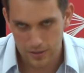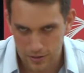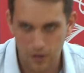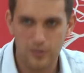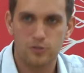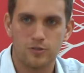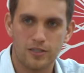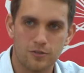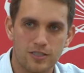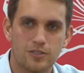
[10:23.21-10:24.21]
Car industry
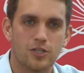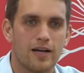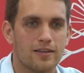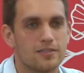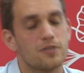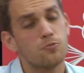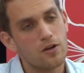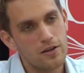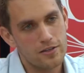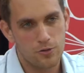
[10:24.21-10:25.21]
goes into China. They say,
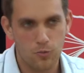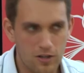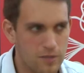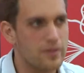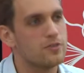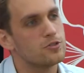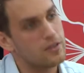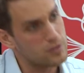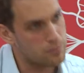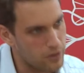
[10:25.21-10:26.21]
"Well, you're welcome in. You just
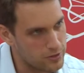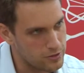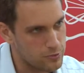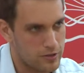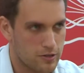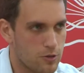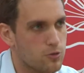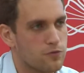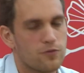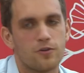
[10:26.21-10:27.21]
have to partner with a
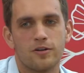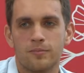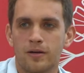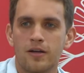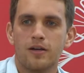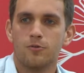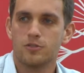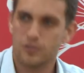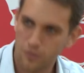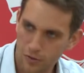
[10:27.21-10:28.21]
local firm, which
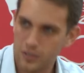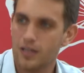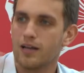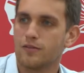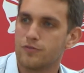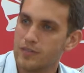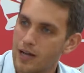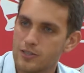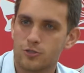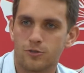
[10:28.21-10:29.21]
involves a lot of
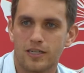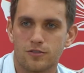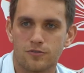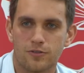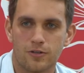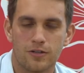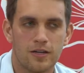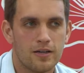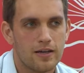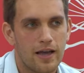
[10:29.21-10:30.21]
knowledge transfer,
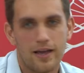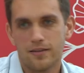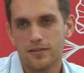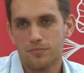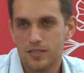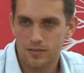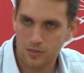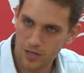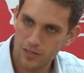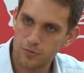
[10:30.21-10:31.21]
and it means that
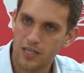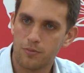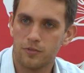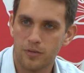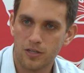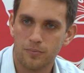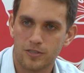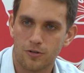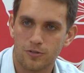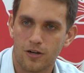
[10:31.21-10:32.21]
China was able to build up its
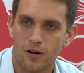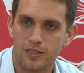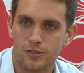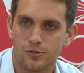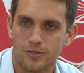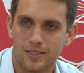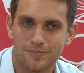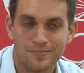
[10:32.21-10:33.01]
own car industry."